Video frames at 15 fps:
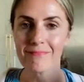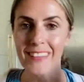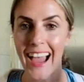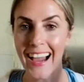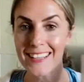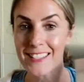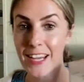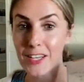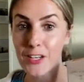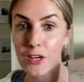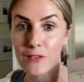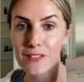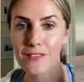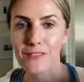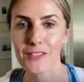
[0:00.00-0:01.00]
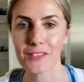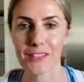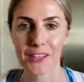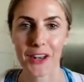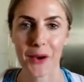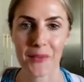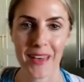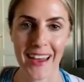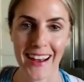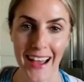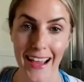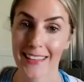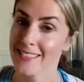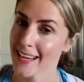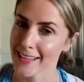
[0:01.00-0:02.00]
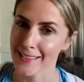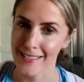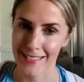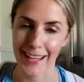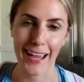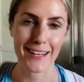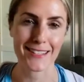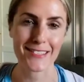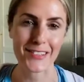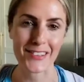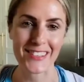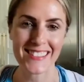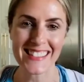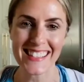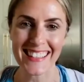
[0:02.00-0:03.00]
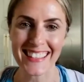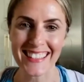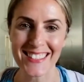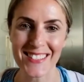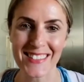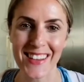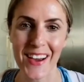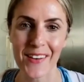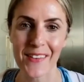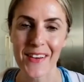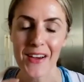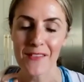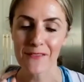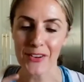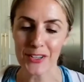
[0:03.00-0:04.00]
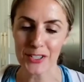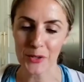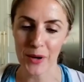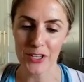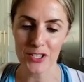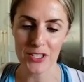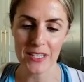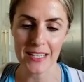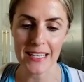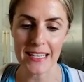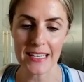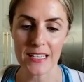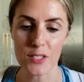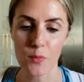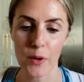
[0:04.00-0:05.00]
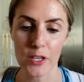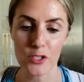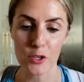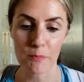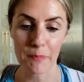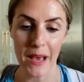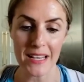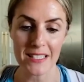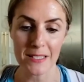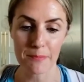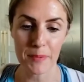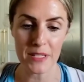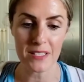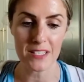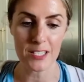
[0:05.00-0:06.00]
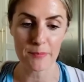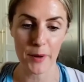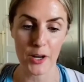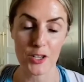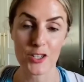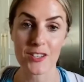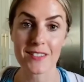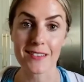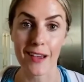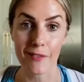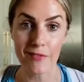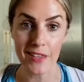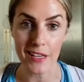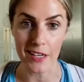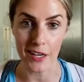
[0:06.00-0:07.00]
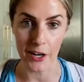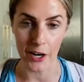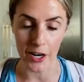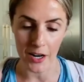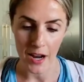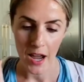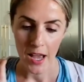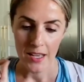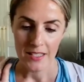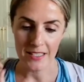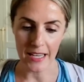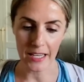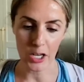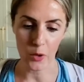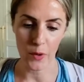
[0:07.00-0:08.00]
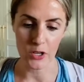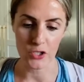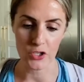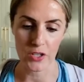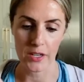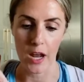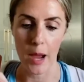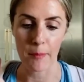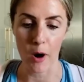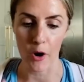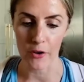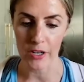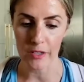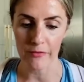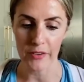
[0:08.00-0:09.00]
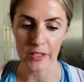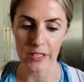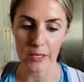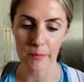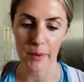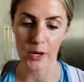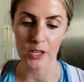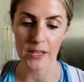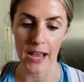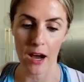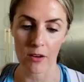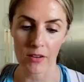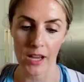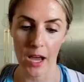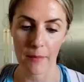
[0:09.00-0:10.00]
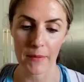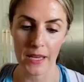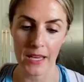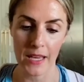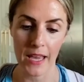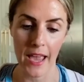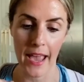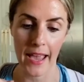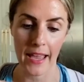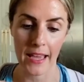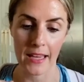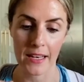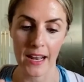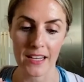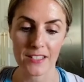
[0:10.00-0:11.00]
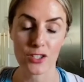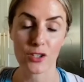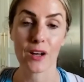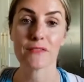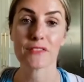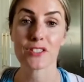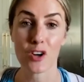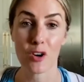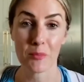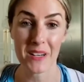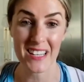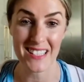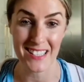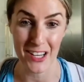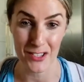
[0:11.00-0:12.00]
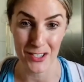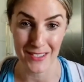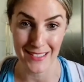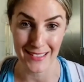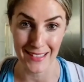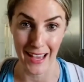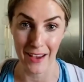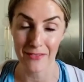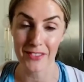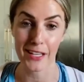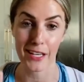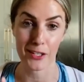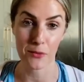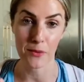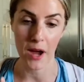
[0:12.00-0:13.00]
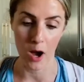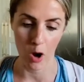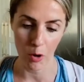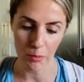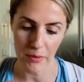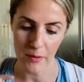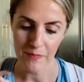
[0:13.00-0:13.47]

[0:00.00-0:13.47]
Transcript: I take notes if you didn't know that. I take this kind of seriously. So first question is, what is your best business purchase of the year? Second question, I'm already feeling burnt out coming and I still have so many sessions left. Can you help?